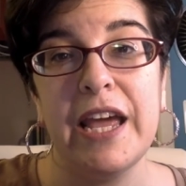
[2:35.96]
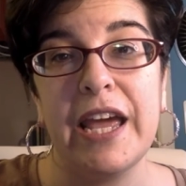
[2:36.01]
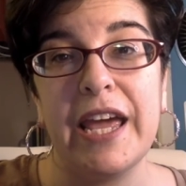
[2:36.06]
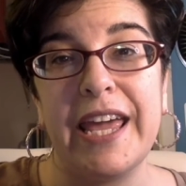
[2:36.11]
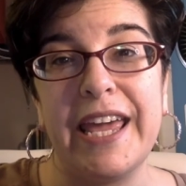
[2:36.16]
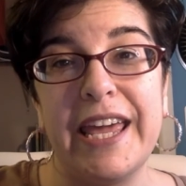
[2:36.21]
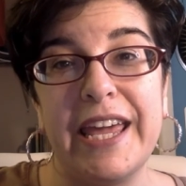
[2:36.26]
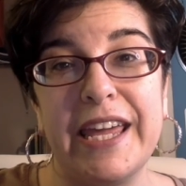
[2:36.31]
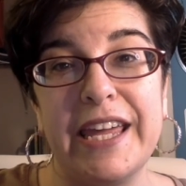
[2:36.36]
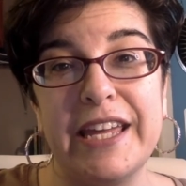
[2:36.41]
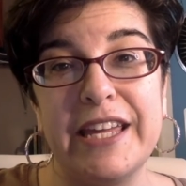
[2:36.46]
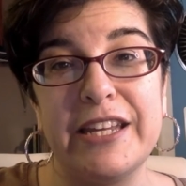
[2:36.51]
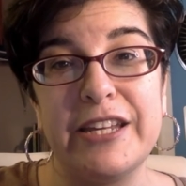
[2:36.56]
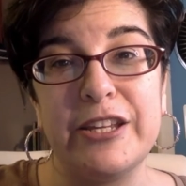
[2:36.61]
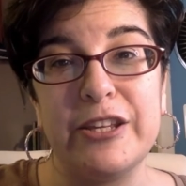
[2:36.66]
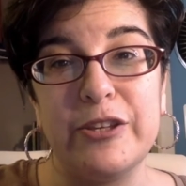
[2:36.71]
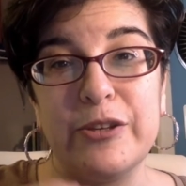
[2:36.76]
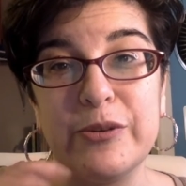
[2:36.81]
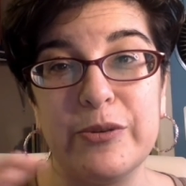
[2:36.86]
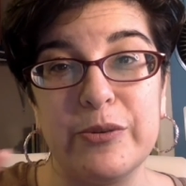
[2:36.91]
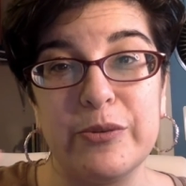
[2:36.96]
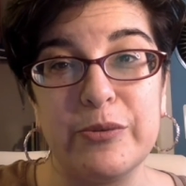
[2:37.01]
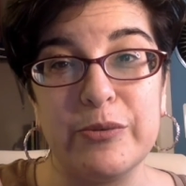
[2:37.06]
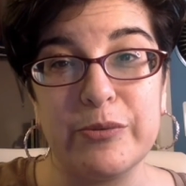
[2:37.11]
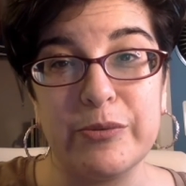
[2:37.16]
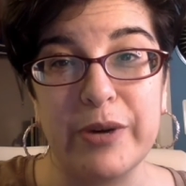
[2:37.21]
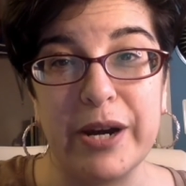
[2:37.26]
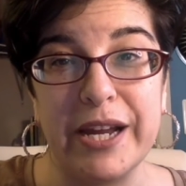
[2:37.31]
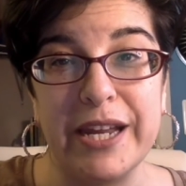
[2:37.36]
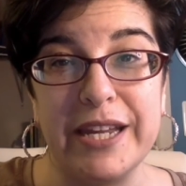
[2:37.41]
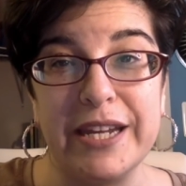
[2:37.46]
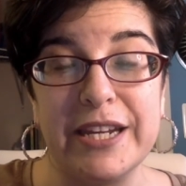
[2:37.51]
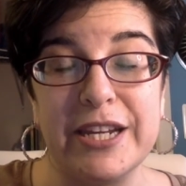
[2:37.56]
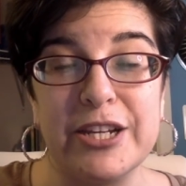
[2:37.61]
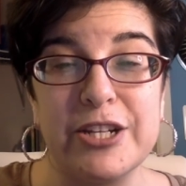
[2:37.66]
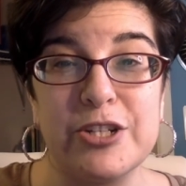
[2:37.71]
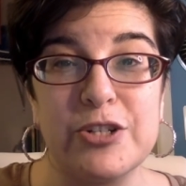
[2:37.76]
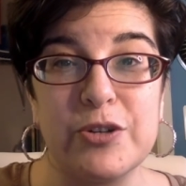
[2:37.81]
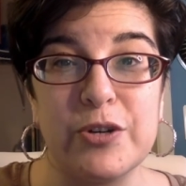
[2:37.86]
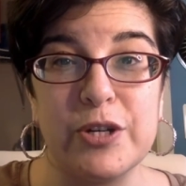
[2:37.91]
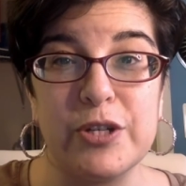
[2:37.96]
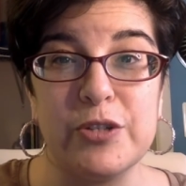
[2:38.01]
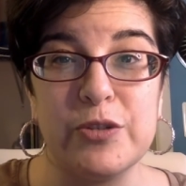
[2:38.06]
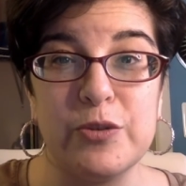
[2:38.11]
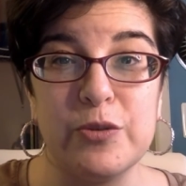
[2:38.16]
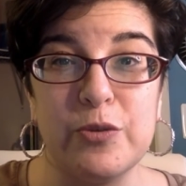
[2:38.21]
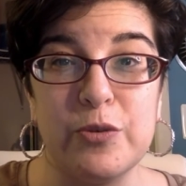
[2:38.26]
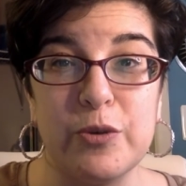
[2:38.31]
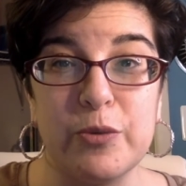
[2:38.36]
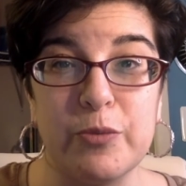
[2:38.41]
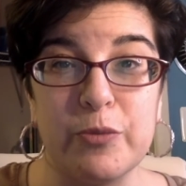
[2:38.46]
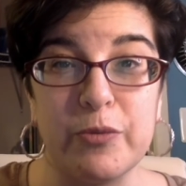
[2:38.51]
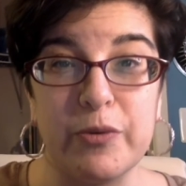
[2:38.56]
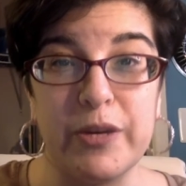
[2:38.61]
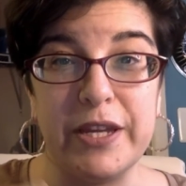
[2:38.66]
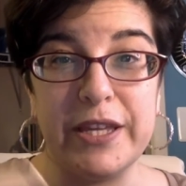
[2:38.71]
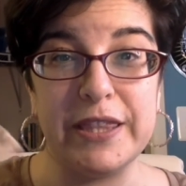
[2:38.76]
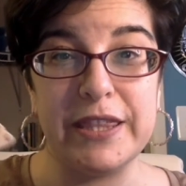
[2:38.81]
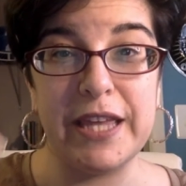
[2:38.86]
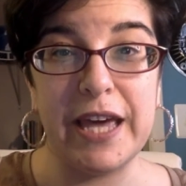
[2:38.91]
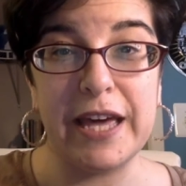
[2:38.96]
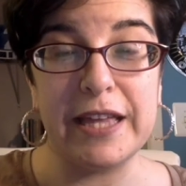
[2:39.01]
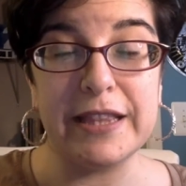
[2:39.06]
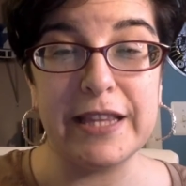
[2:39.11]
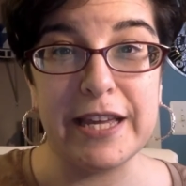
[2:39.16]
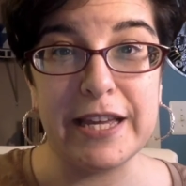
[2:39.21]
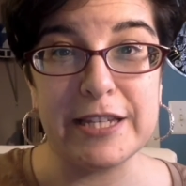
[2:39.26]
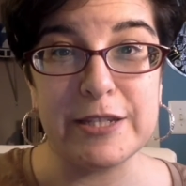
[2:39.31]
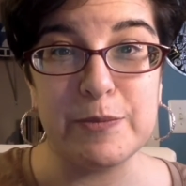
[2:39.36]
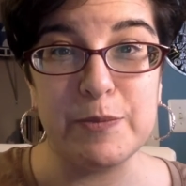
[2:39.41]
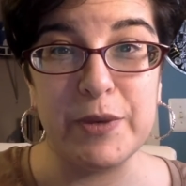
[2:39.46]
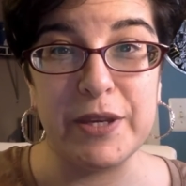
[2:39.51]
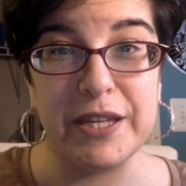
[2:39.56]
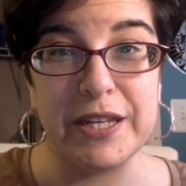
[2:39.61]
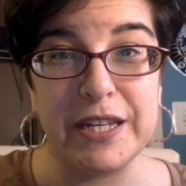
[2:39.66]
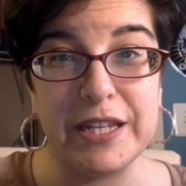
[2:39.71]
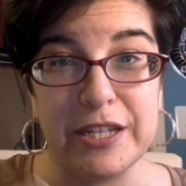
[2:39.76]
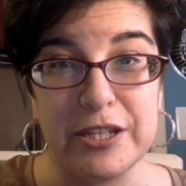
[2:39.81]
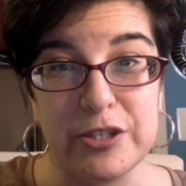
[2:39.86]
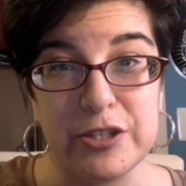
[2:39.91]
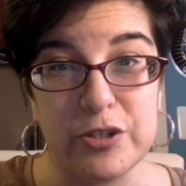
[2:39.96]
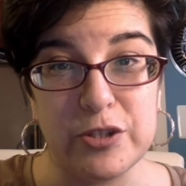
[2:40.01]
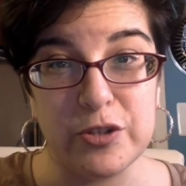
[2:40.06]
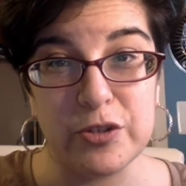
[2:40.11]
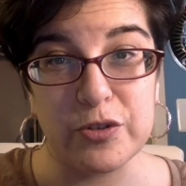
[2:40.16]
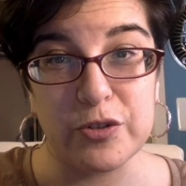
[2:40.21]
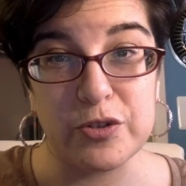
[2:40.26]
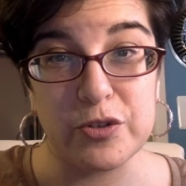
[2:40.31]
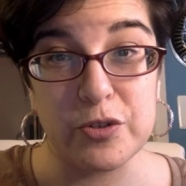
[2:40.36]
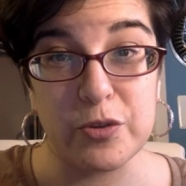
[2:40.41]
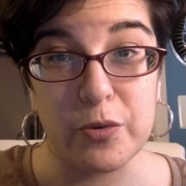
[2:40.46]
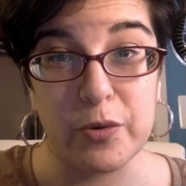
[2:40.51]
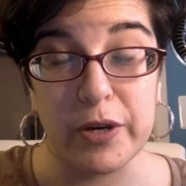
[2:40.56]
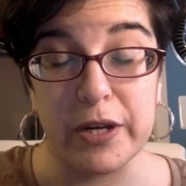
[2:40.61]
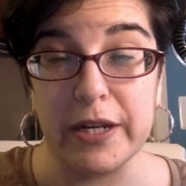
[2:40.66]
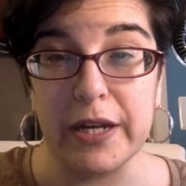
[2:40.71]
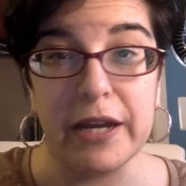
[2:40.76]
And you write, trying to incorporate that last bit into your story.